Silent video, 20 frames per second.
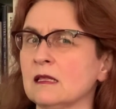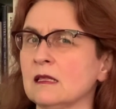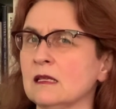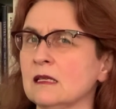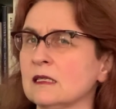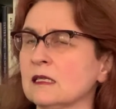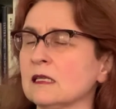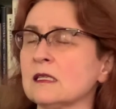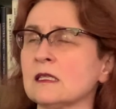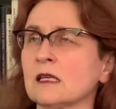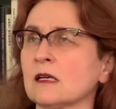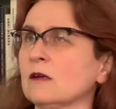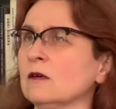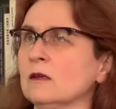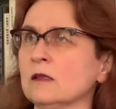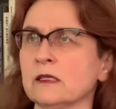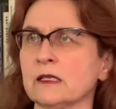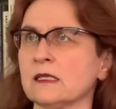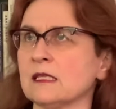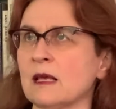is this the
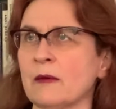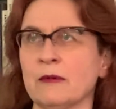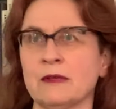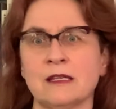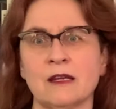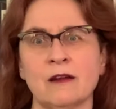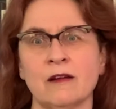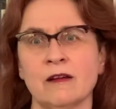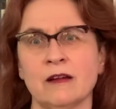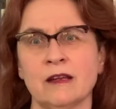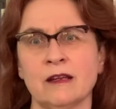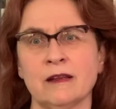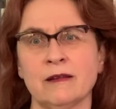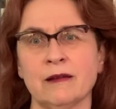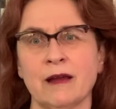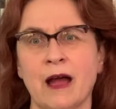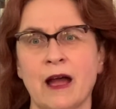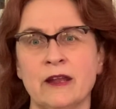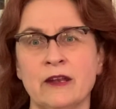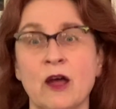coolest cemetery
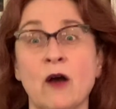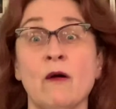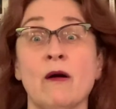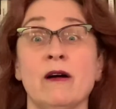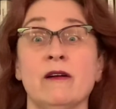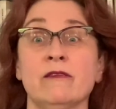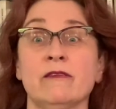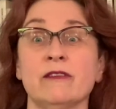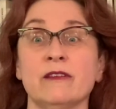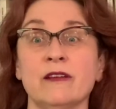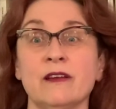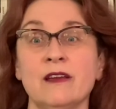I know of?